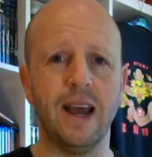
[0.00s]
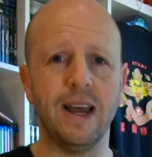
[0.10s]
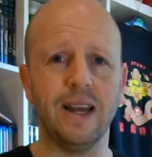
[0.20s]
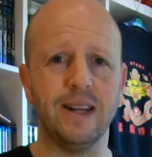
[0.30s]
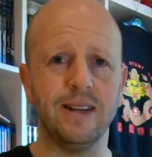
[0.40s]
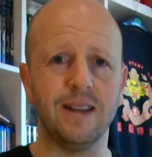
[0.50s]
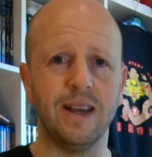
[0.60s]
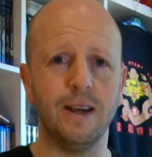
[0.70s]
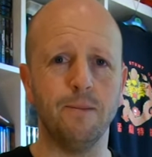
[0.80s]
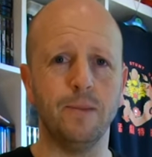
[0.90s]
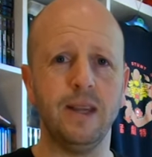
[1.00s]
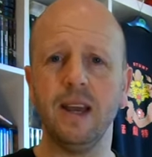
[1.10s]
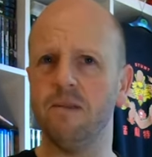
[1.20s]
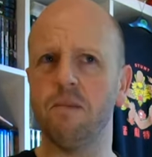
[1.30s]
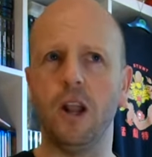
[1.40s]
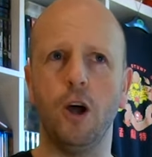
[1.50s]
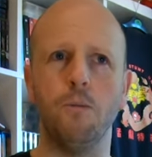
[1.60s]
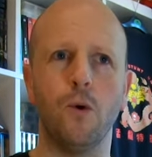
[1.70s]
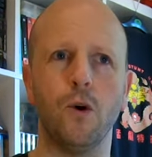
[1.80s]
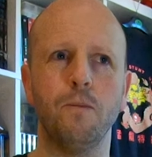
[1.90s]
and a
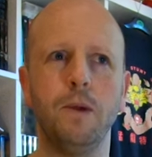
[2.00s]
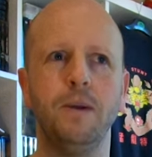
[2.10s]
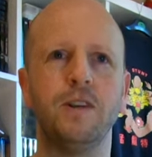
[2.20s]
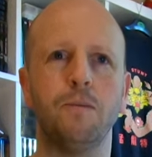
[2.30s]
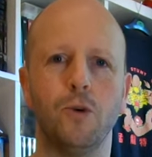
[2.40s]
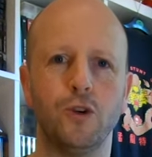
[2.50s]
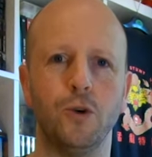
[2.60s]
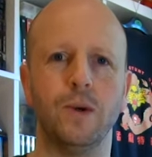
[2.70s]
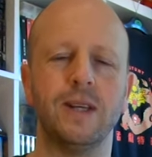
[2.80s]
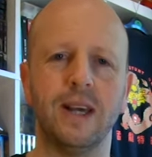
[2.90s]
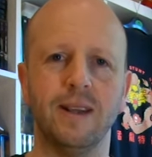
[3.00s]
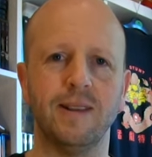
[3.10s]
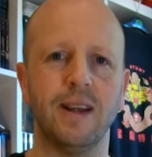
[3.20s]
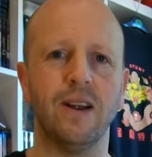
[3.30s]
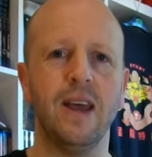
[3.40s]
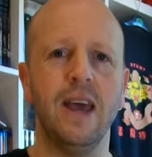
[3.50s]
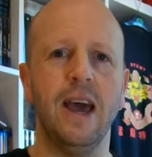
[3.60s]
lot more, maybe some more show and tells there.